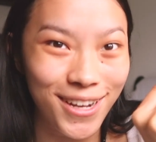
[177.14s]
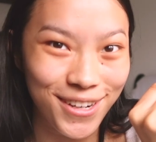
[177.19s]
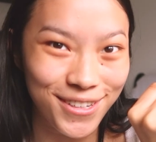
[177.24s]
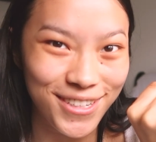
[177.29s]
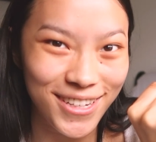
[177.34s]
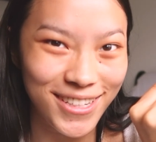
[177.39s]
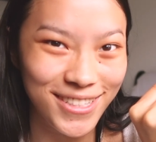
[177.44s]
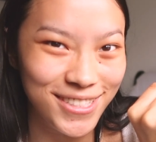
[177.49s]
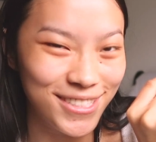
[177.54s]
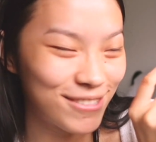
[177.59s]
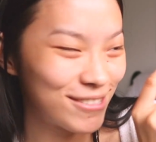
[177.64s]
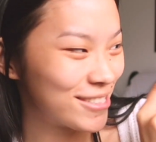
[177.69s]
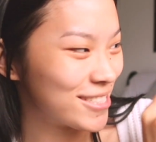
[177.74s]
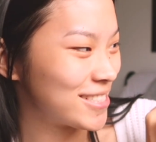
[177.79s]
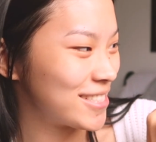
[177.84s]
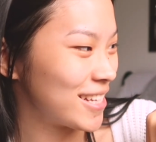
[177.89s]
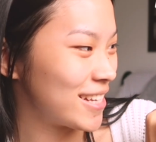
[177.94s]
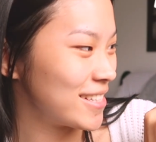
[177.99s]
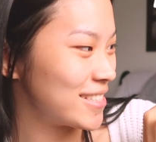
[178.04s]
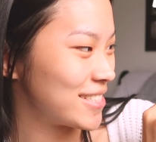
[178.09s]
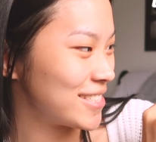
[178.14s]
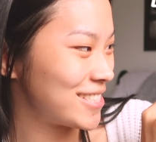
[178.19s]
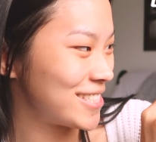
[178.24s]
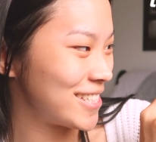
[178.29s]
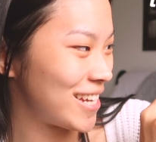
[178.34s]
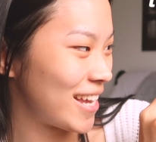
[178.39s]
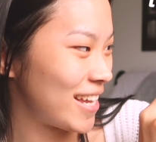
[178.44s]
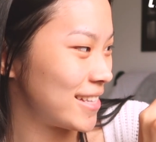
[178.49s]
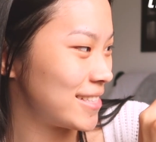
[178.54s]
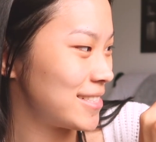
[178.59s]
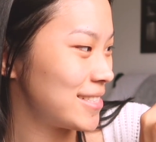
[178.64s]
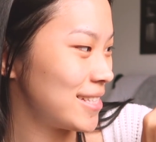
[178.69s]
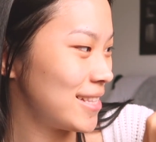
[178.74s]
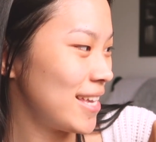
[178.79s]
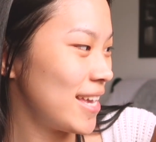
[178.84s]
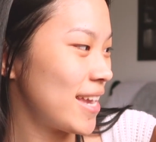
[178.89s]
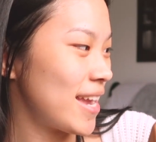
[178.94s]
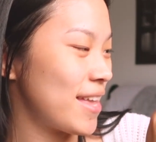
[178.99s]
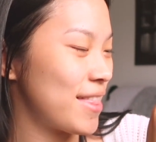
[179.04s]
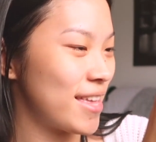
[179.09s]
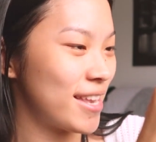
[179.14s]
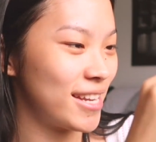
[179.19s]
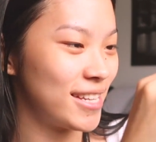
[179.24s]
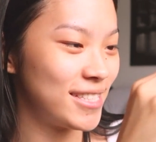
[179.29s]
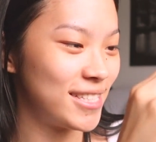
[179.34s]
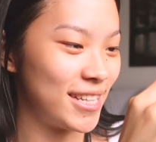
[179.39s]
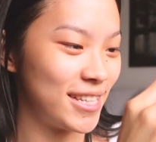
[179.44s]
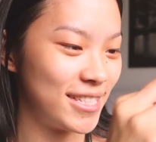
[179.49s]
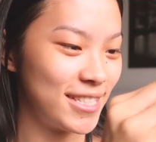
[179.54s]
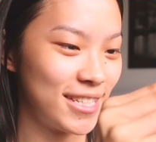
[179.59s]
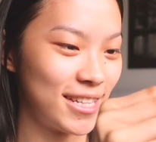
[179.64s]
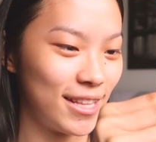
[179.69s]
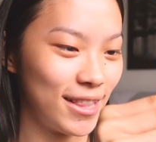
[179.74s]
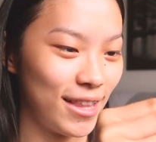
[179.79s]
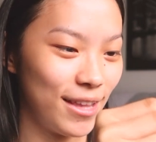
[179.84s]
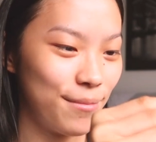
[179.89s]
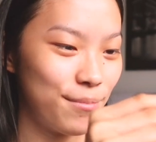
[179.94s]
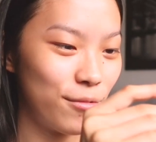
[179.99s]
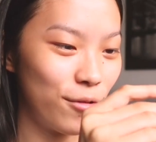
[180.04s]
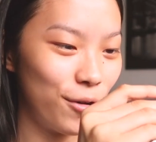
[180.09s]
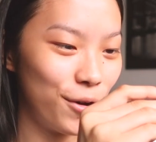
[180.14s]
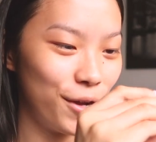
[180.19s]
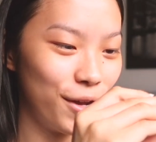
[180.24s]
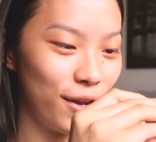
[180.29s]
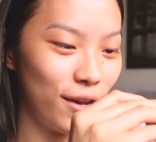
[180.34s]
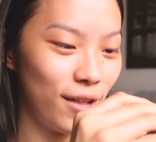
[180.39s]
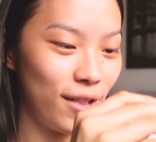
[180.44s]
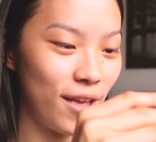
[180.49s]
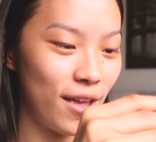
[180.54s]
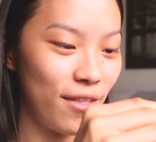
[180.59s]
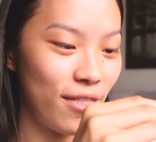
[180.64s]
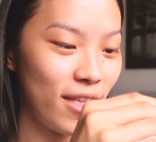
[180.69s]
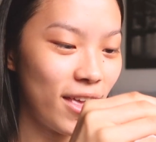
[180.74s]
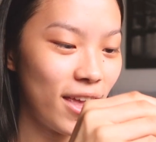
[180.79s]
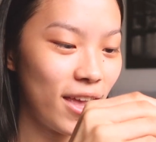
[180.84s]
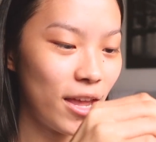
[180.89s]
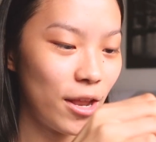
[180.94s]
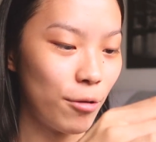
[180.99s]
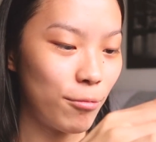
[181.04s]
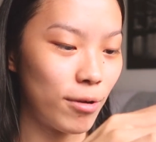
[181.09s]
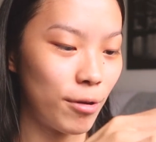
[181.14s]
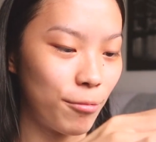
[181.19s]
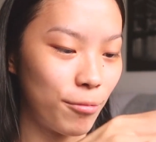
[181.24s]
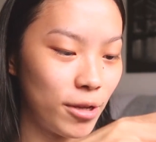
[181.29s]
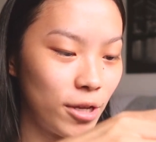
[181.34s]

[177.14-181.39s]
All right, so it just says a Shade Slick and then a tinted lip oil. And then when